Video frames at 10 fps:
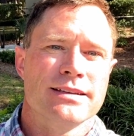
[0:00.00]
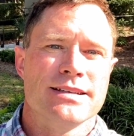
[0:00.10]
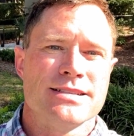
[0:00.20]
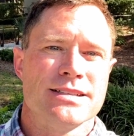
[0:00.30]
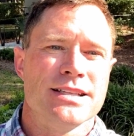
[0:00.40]

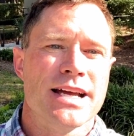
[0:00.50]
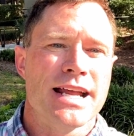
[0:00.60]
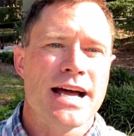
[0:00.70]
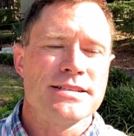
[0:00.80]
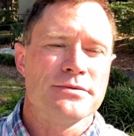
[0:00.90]
is the
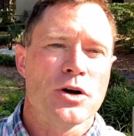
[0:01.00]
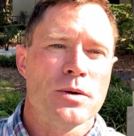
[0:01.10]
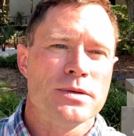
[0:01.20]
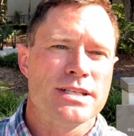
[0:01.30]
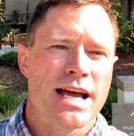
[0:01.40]
lighthouse of
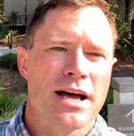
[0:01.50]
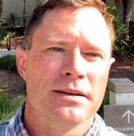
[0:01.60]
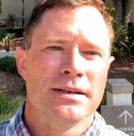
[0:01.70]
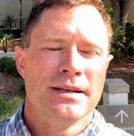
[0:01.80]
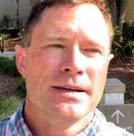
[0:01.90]
Harbour Town.